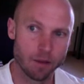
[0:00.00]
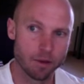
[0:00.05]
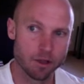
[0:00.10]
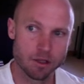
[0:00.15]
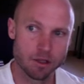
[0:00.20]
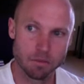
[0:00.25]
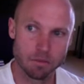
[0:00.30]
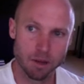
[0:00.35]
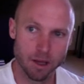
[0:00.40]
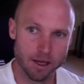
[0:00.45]

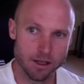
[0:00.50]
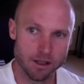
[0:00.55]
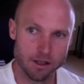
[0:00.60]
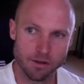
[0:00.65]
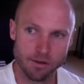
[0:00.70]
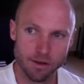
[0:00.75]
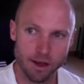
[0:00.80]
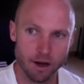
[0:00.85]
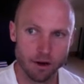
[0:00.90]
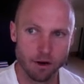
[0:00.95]
to players
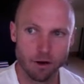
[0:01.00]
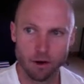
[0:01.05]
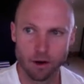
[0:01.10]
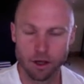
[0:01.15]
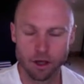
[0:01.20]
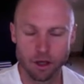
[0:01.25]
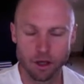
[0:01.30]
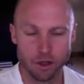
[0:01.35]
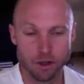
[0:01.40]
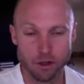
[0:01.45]
who've had
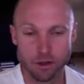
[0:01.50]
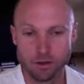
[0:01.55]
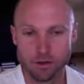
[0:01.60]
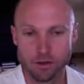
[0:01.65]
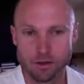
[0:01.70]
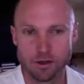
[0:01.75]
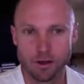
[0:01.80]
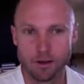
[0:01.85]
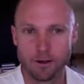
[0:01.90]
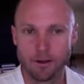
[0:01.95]
chronic
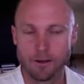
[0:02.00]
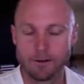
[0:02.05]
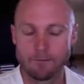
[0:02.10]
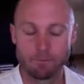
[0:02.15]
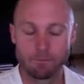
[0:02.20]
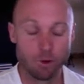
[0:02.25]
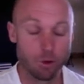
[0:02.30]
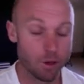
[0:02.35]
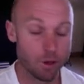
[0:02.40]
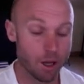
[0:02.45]
issues,
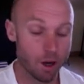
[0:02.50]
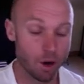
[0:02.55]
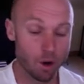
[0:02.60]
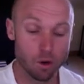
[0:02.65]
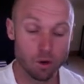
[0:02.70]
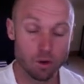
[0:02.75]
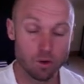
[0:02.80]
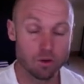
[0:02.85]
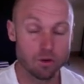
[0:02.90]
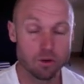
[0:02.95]
you get
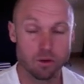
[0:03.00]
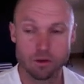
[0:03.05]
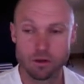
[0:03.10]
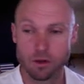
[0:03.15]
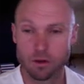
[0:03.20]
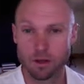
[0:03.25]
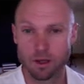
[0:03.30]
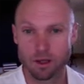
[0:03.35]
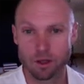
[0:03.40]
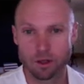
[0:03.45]
all sorts
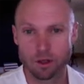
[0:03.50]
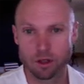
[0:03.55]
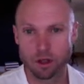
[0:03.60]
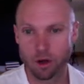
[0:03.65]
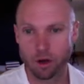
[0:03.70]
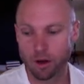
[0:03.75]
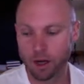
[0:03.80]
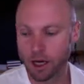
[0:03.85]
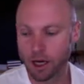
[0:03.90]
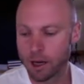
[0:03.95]
of things
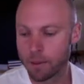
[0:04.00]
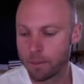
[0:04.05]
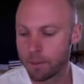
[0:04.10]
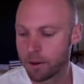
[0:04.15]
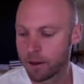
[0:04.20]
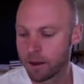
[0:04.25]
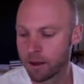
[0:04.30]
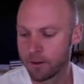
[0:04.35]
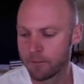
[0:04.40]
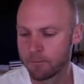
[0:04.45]
showing up.
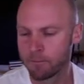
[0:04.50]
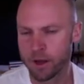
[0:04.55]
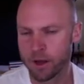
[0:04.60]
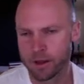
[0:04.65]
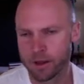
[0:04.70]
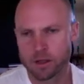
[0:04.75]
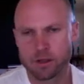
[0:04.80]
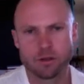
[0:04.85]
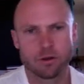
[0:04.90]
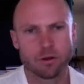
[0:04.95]

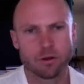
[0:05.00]
And then soon